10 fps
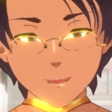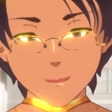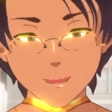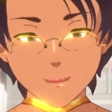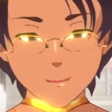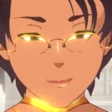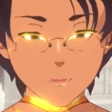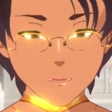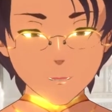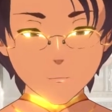like
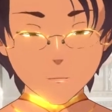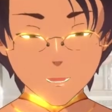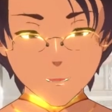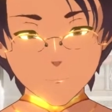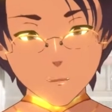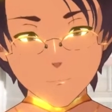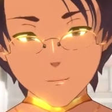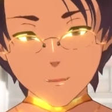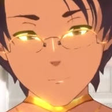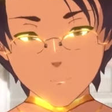Caesar, it's probably
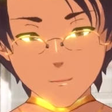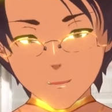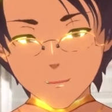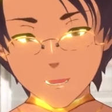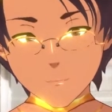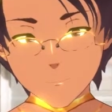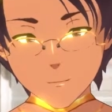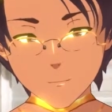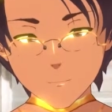going to be this topic.